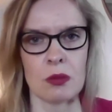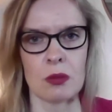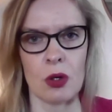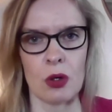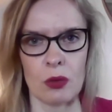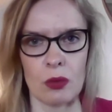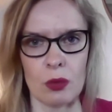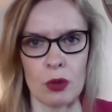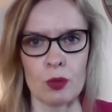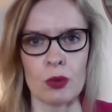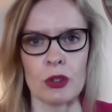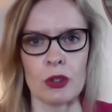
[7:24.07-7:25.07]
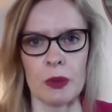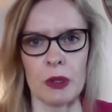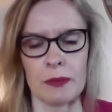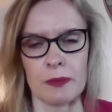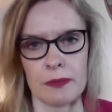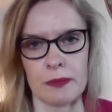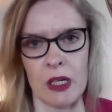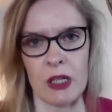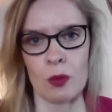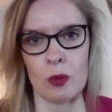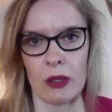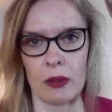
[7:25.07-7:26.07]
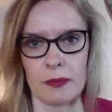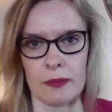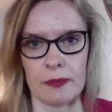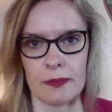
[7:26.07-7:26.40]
tomorrow. What would it be and why?